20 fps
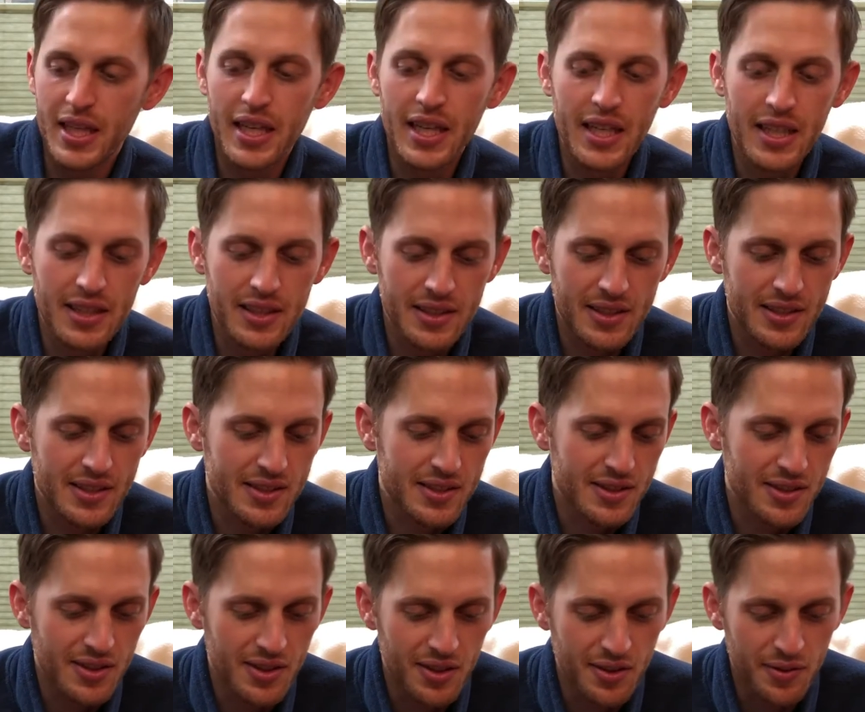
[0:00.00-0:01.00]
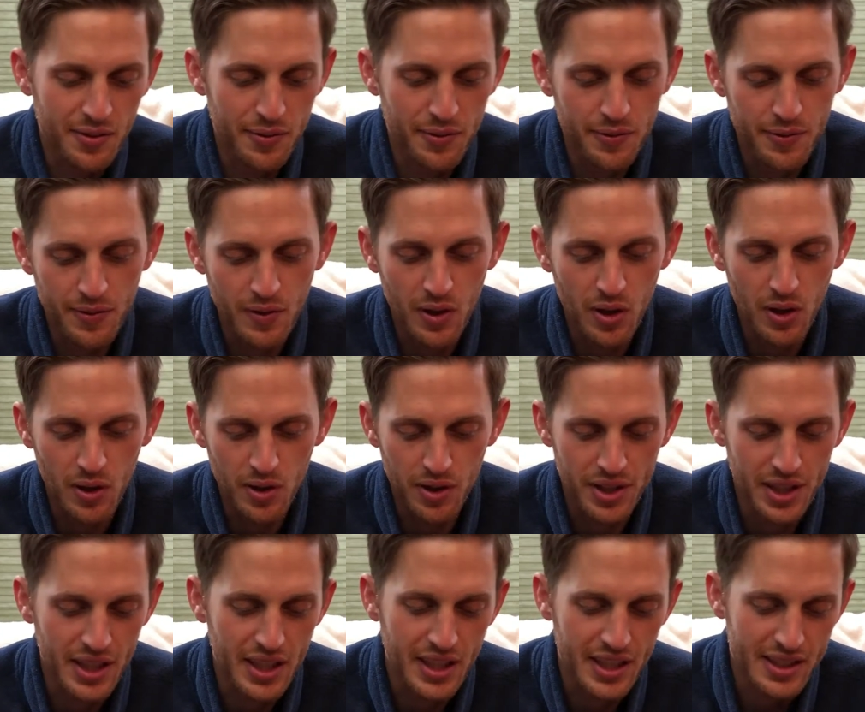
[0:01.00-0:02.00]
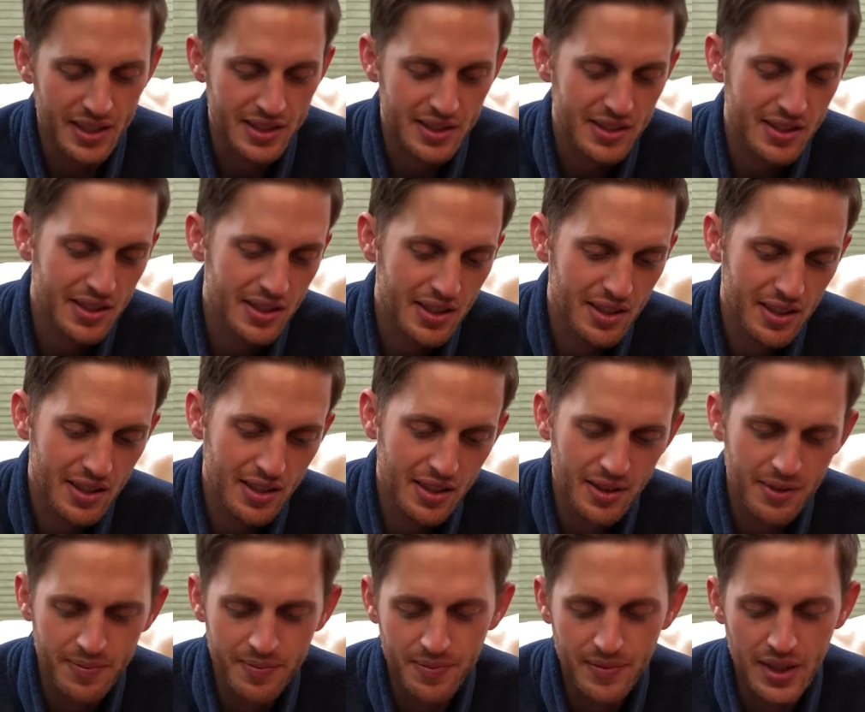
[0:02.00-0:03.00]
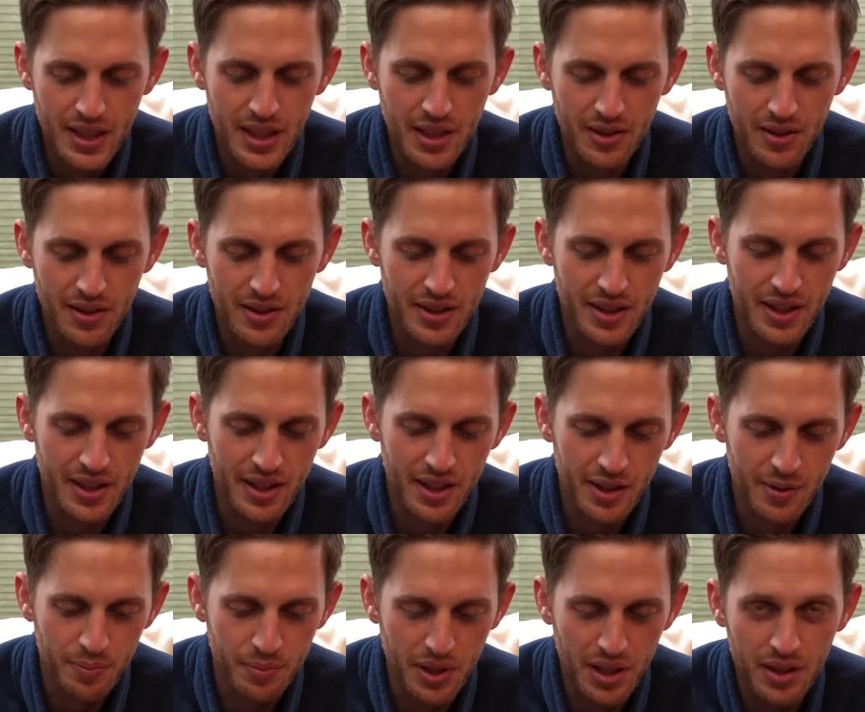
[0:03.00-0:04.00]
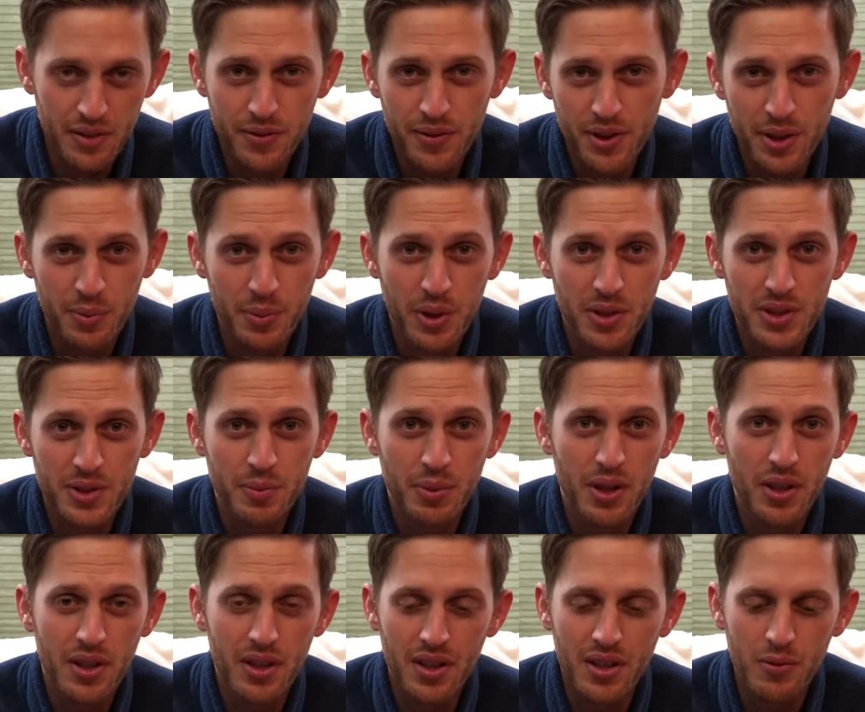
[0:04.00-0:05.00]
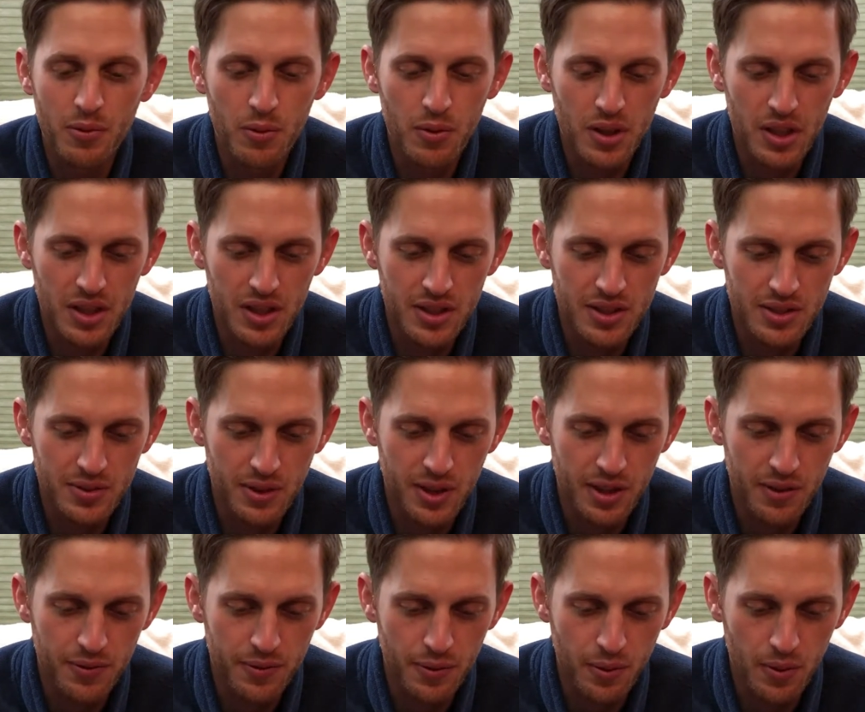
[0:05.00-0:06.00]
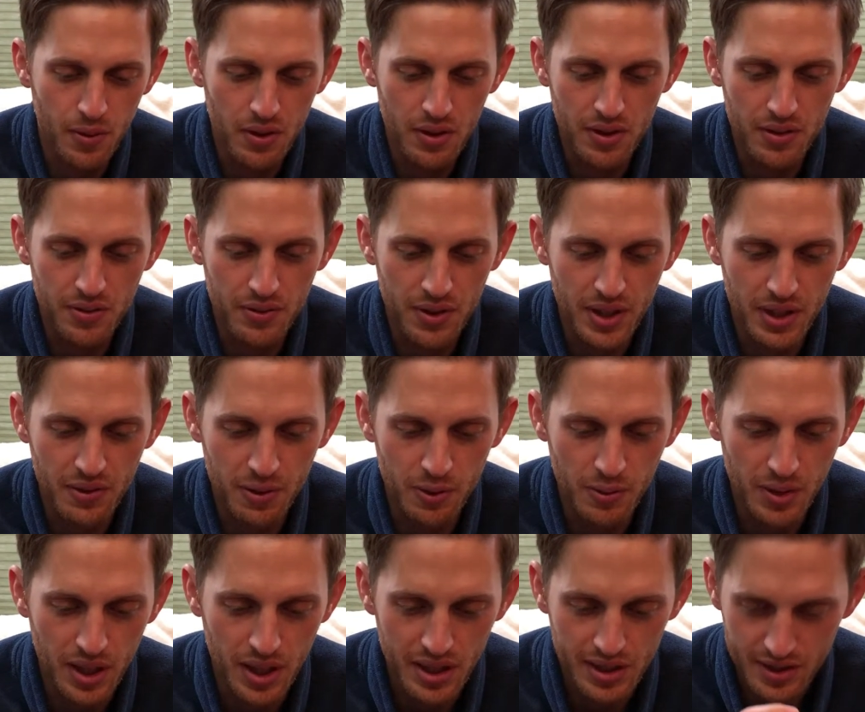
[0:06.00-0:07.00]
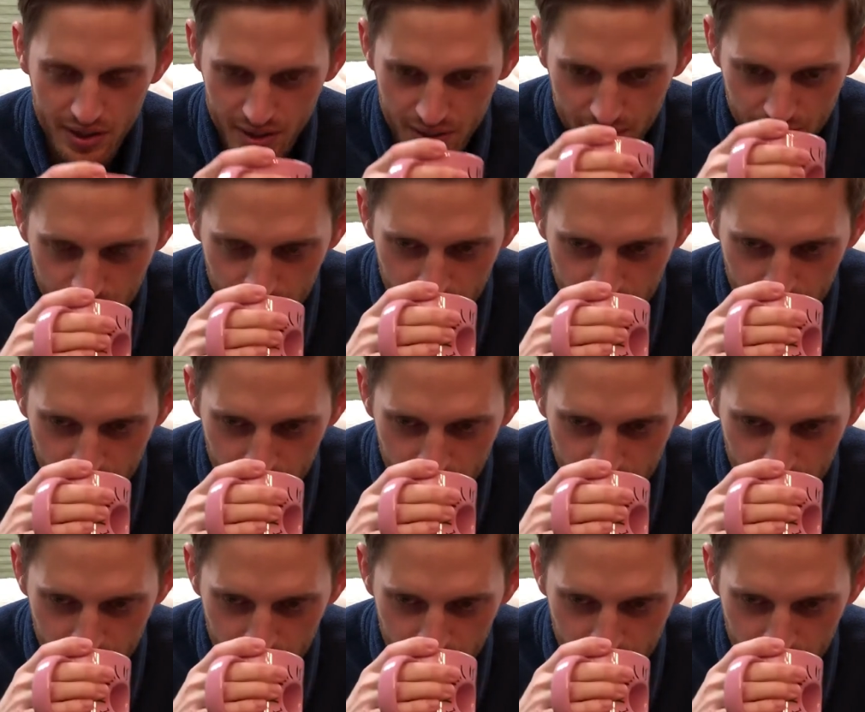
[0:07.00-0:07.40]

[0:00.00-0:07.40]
hints of earthiness here and there, but for the most part, really straightforward flavor-wise.